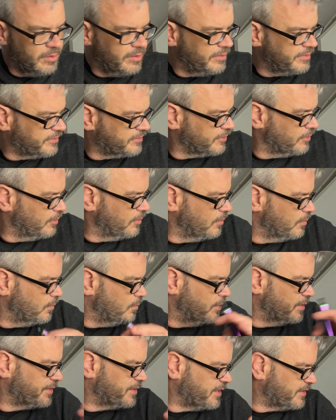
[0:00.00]
so
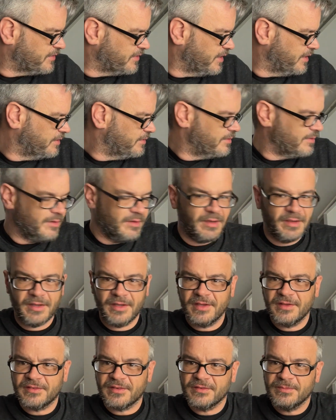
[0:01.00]
with that said,
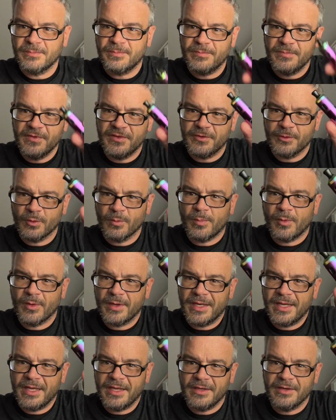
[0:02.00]
it's a
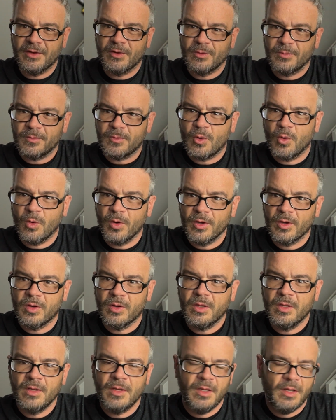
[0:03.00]
0.8 ohm coil.